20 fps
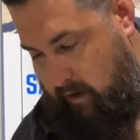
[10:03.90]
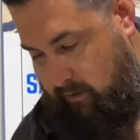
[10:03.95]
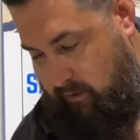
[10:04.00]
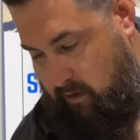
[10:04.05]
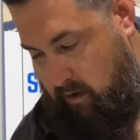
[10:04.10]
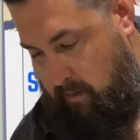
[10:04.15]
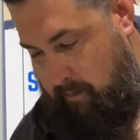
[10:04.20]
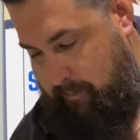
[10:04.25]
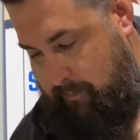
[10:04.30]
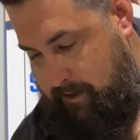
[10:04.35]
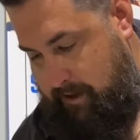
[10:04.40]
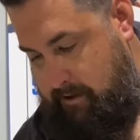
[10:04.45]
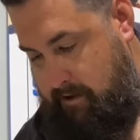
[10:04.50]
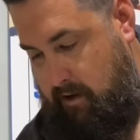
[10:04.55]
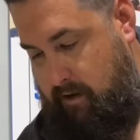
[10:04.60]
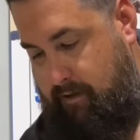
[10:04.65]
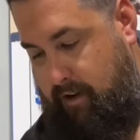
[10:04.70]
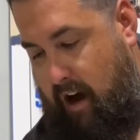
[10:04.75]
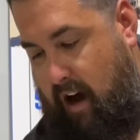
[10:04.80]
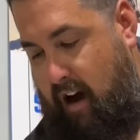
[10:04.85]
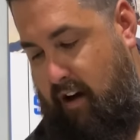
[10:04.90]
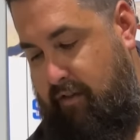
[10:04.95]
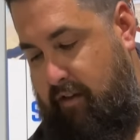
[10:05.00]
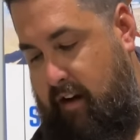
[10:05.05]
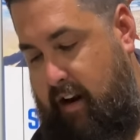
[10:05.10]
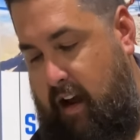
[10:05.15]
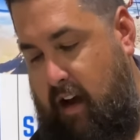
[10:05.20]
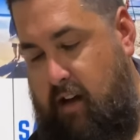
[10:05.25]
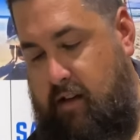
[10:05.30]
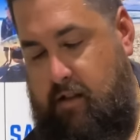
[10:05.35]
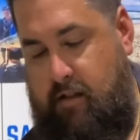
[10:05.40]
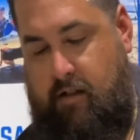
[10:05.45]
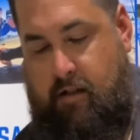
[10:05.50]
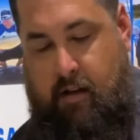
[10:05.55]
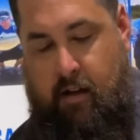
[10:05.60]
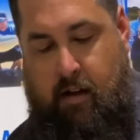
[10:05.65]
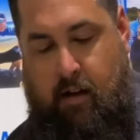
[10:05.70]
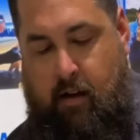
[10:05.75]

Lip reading: from sort of half an ounce